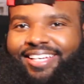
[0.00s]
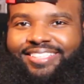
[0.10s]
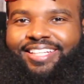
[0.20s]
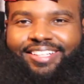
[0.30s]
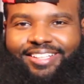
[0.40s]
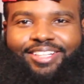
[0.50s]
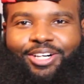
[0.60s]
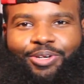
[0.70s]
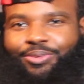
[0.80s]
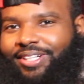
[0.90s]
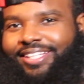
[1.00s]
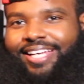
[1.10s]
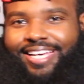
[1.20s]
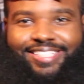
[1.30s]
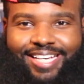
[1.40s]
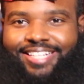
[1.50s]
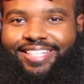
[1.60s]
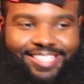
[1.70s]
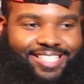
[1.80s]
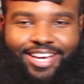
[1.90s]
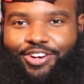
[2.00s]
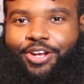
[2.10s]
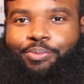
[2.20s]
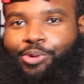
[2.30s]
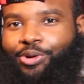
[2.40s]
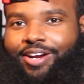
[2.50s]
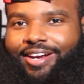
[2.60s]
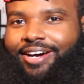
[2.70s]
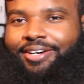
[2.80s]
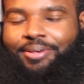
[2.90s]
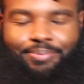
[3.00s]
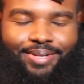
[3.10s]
It's technically a whole nother day. It's technically Saturday morning now.